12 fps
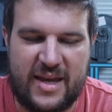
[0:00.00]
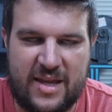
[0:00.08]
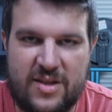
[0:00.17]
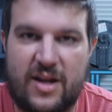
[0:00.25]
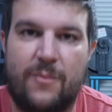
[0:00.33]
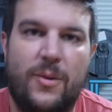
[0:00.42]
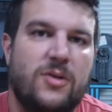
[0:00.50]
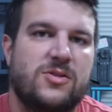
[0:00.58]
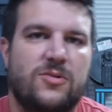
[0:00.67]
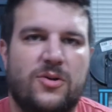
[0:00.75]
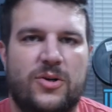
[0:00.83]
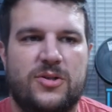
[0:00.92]
And then I'm
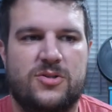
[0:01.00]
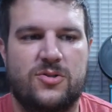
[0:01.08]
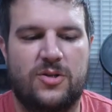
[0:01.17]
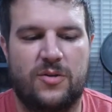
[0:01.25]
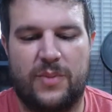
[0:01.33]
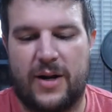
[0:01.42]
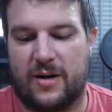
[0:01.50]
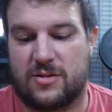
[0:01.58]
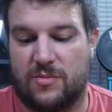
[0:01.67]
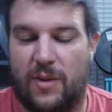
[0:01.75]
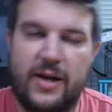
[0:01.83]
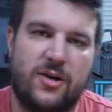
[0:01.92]
also going to compare it
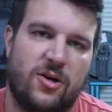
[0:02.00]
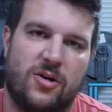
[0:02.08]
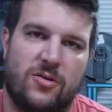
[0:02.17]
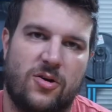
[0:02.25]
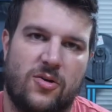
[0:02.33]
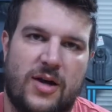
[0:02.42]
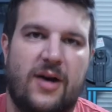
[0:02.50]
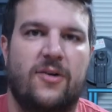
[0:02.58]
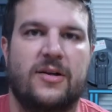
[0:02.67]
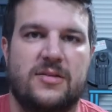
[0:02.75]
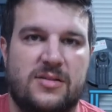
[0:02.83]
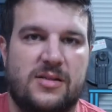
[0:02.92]
to my current
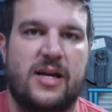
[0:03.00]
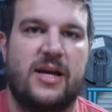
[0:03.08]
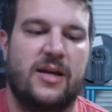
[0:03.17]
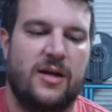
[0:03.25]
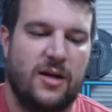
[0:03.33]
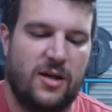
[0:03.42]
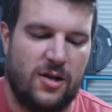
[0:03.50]
loadout and say,